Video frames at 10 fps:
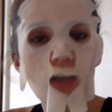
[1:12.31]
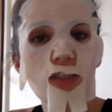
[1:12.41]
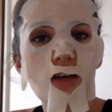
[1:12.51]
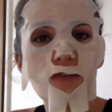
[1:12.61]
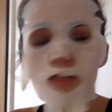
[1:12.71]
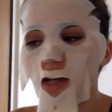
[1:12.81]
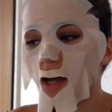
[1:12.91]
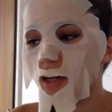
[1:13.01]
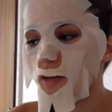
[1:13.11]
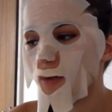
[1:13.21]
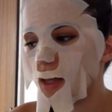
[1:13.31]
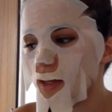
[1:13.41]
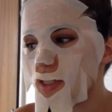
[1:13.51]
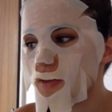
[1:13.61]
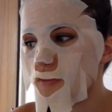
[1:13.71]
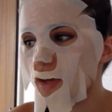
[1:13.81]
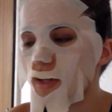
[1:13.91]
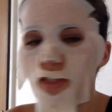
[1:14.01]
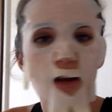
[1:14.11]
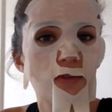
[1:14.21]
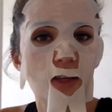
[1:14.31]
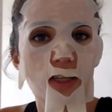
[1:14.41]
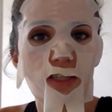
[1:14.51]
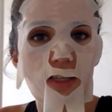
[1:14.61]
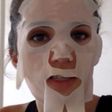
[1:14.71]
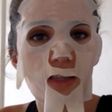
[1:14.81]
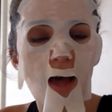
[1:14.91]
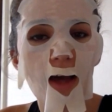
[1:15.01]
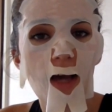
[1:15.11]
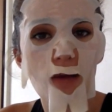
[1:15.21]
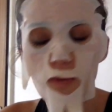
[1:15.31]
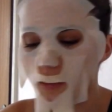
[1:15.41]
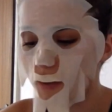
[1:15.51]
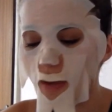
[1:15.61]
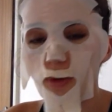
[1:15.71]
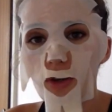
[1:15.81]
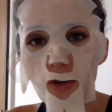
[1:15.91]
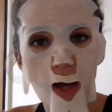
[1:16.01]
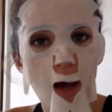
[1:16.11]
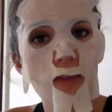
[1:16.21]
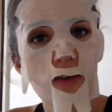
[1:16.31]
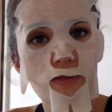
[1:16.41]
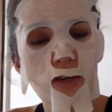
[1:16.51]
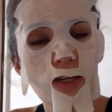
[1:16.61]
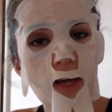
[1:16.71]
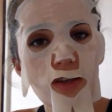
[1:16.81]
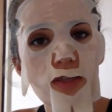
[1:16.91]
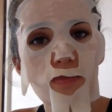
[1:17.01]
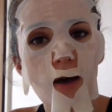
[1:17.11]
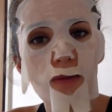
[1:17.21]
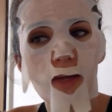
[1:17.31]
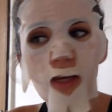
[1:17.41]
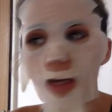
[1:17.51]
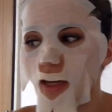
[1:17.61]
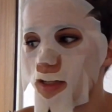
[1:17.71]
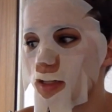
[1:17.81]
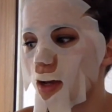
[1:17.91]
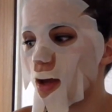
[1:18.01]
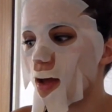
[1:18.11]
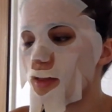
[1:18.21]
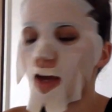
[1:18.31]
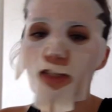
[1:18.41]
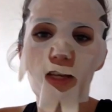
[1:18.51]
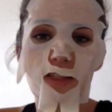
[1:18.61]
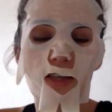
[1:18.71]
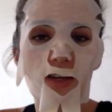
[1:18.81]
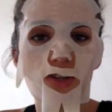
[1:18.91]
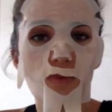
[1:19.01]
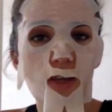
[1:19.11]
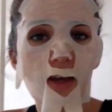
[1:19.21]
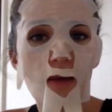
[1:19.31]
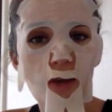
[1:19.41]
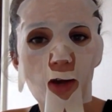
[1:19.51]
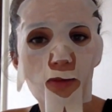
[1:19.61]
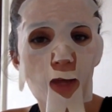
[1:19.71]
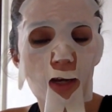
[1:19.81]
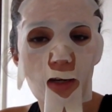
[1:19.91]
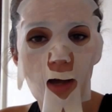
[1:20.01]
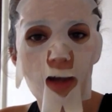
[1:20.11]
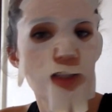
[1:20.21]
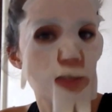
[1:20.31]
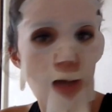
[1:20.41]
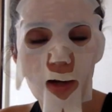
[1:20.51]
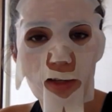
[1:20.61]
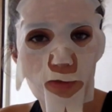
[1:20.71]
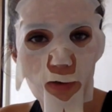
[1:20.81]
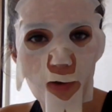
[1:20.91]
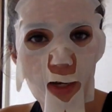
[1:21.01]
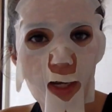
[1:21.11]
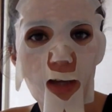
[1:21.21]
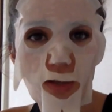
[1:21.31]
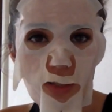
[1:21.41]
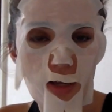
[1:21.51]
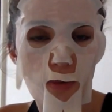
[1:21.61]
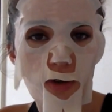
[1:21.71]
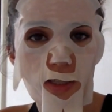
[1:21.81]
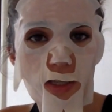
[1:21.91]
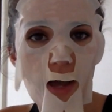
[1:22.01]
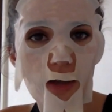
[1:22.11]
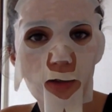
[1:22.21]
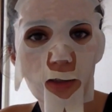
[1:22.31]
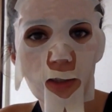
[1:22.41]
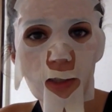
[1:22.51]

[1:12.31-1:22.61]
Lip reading: So I've decided in my list of things that I really dislike up with people who cut their fingernails in public is that sensation when you're coming home late at night, it's dark and it's been raining, and you step on a snail.